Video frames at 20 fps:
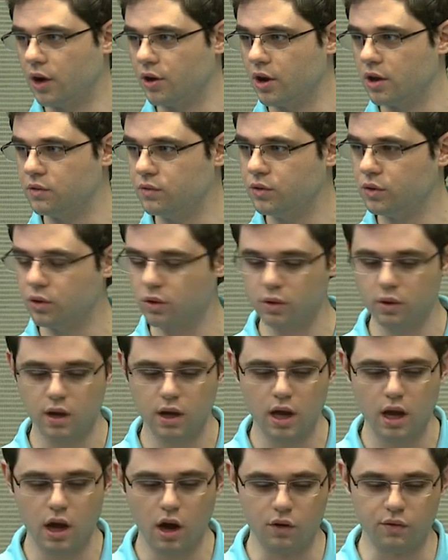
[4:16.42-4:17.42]
array view
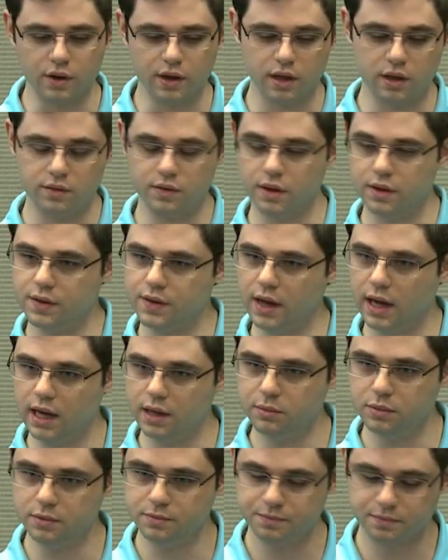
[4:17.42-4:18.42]
of a given
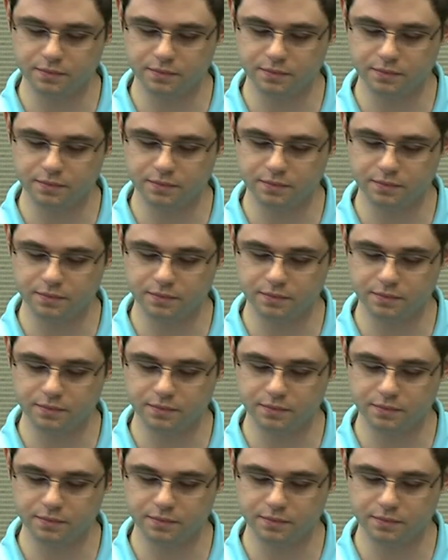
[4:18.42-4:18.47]
type.